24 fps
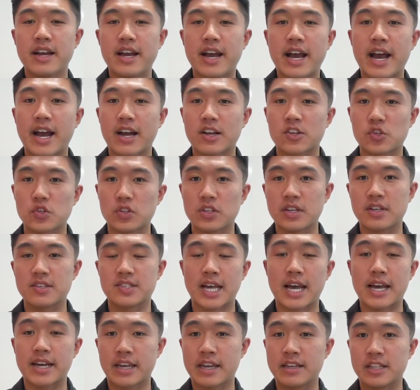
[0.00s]
actually
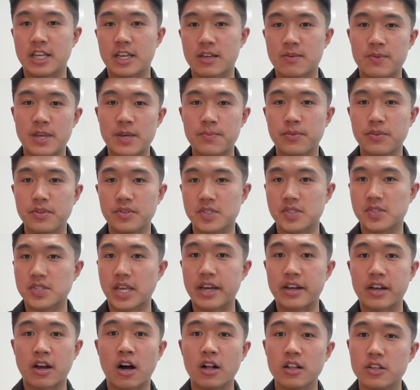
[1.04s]
attacking like people's
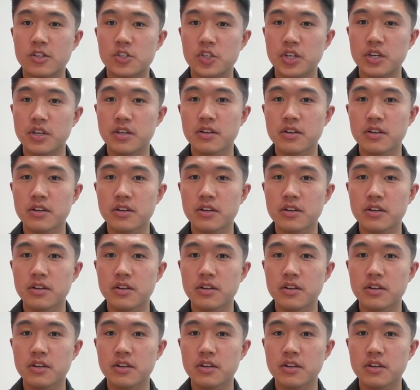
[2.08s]
psychology